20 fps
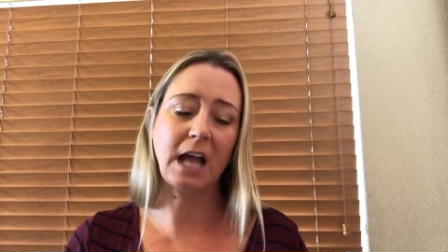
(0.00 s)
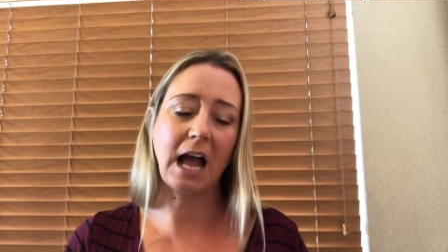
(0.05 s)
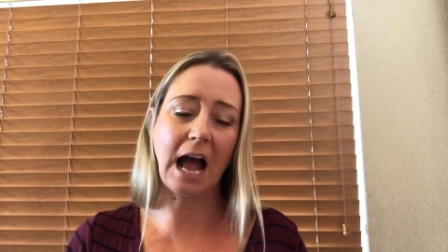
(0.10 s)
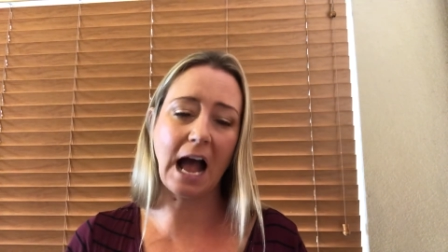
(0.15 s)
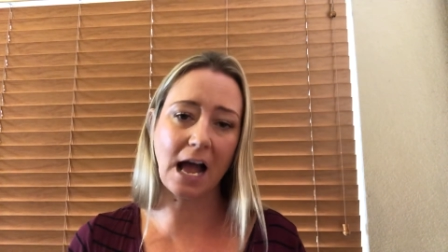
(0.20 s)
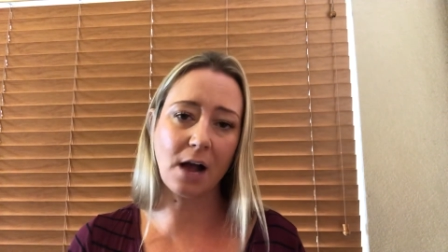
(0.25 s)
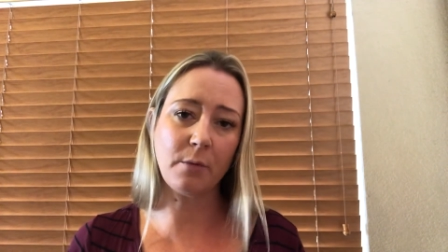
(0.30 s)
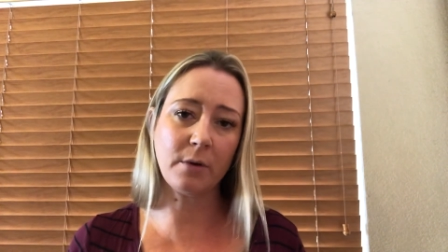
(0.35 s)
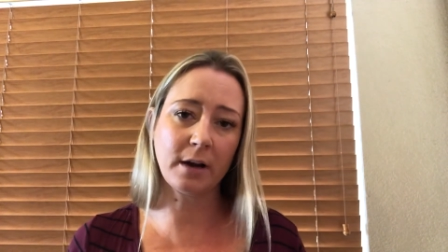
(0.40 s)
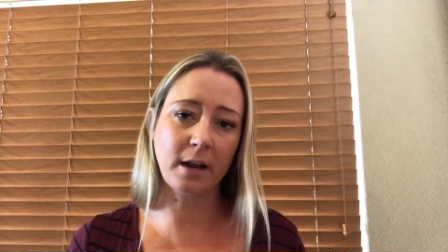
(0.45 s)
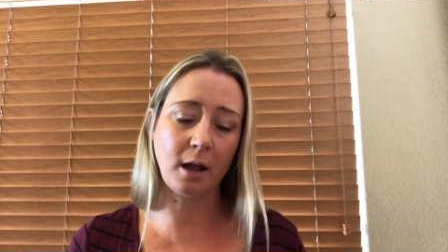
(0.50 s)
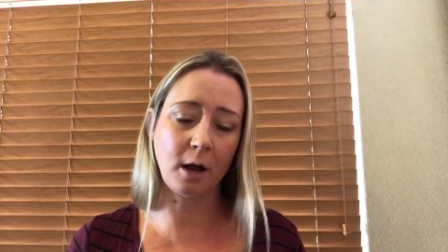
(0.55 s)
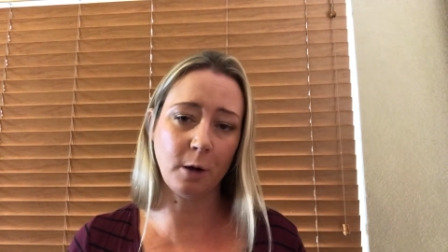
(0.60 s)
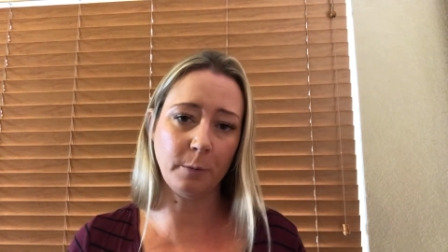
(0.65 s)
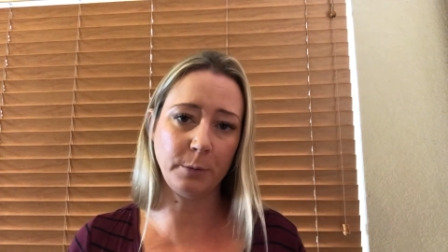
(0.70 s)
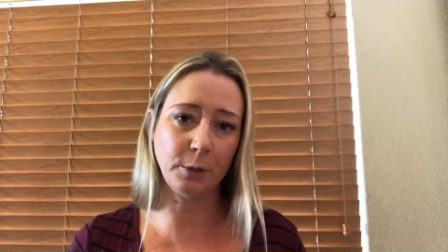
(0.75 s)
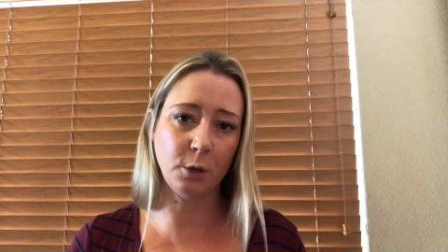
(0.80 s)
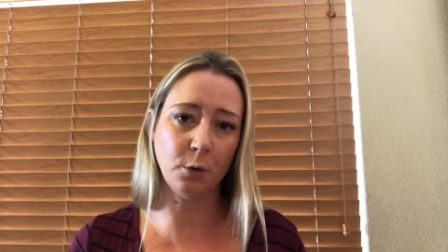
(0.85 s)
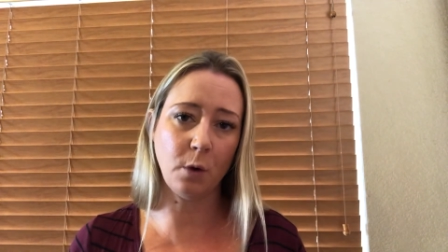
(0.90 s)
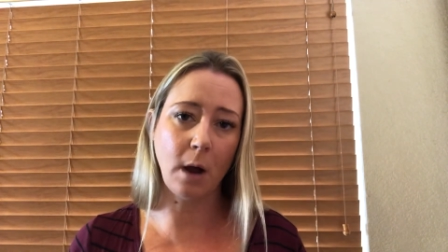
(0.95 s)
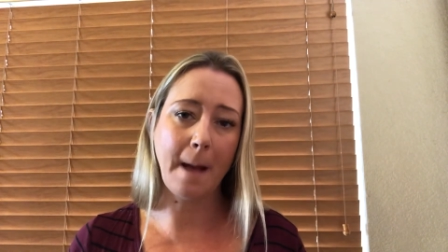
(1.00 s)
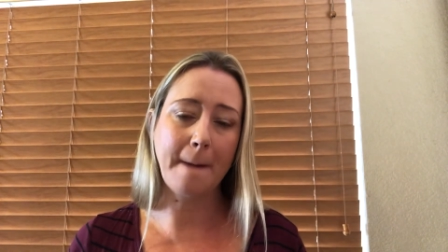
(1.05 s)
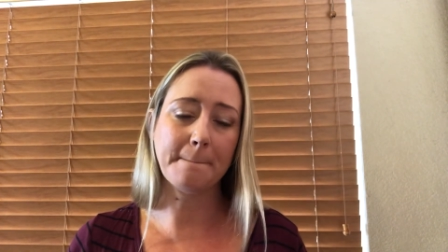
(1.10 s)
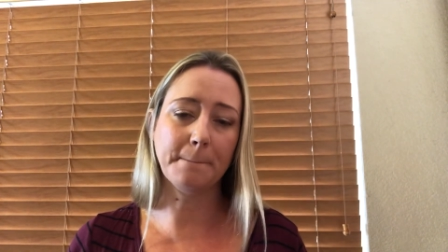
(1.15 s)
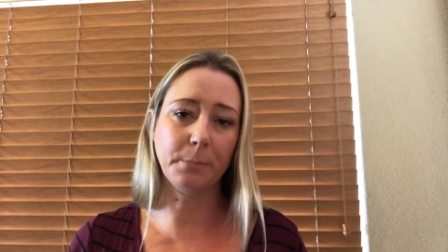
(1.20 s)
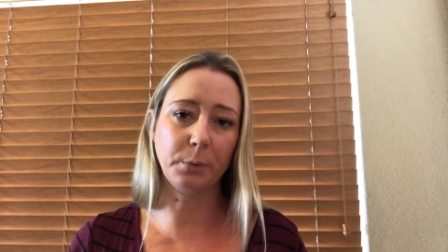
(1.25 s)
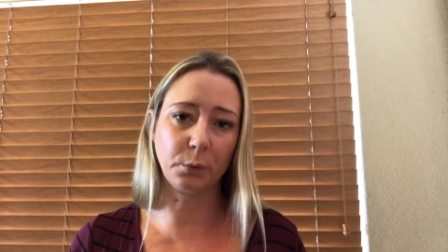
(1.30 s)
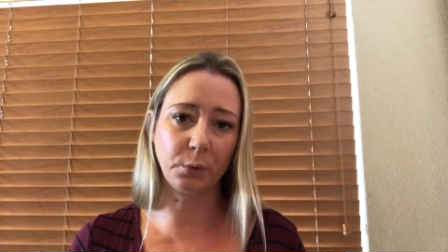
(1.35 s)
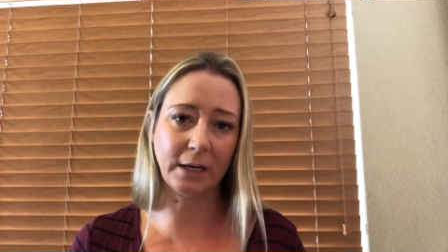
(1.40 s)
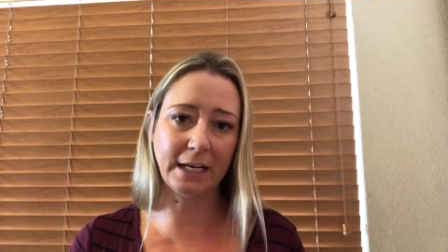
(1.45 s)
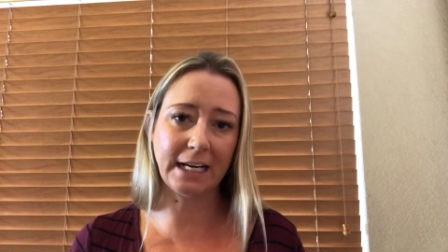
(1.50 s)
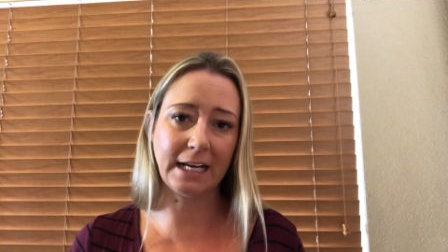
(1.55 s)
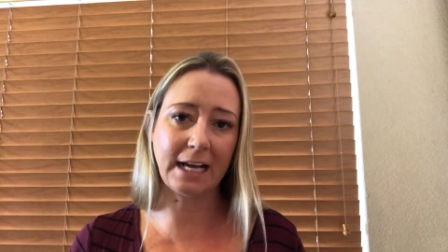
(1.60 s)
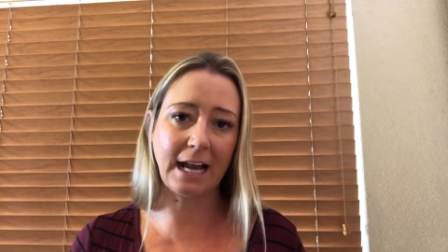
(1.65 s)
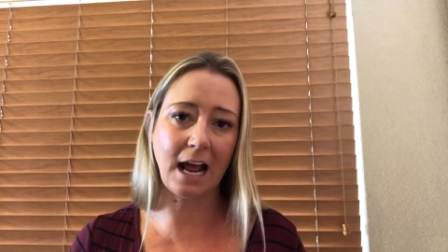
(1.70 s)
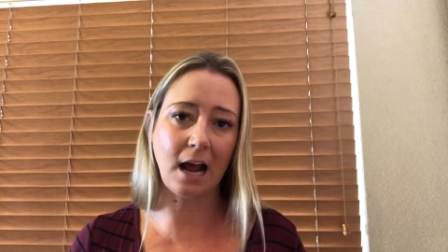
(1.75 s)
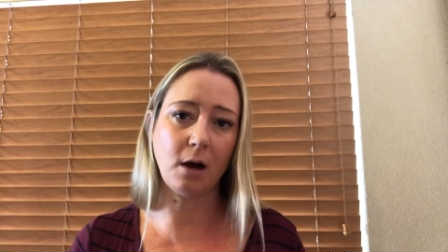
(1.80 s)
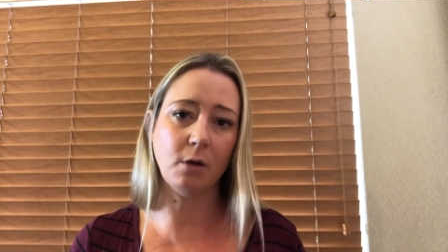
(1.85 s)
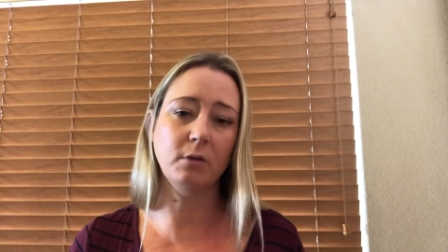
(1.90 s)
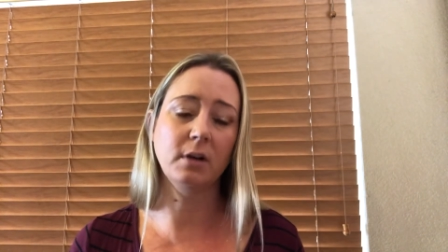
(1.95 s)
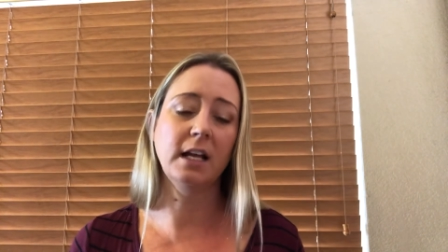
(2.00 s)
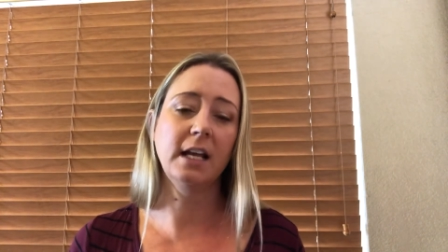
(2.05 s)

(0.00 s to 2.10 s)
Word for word: I want to help you bring it out